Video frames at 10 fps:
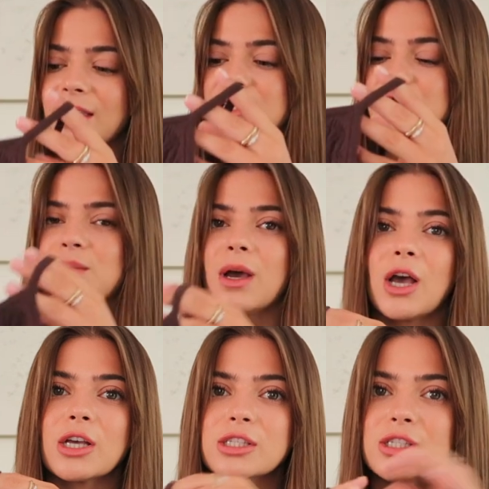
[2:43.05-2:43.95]
They do
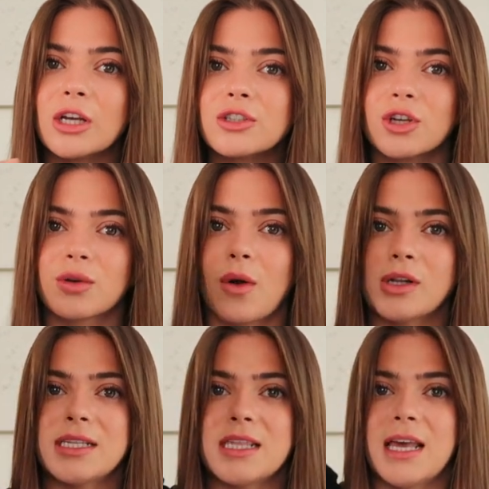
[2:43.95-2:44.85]
such good
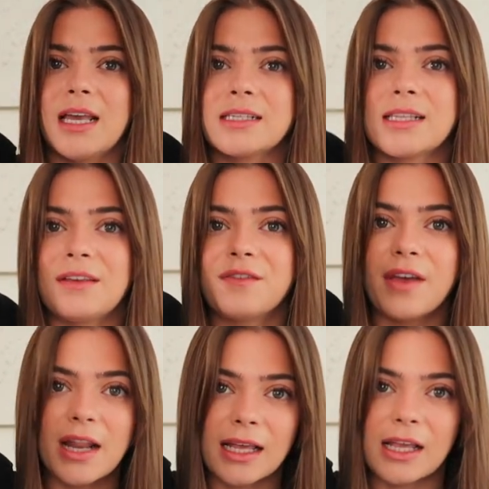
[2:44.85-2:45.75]
quality things. They
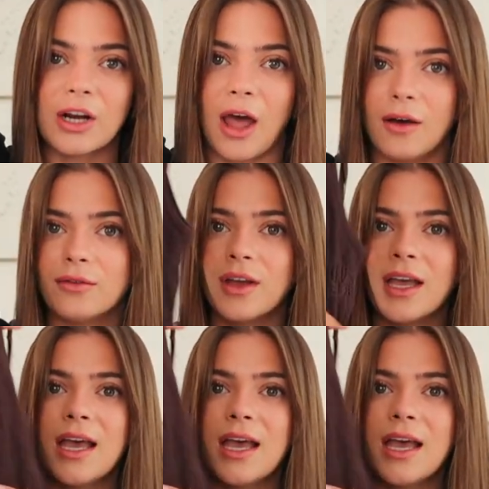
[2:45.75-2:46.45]
fit like a glove.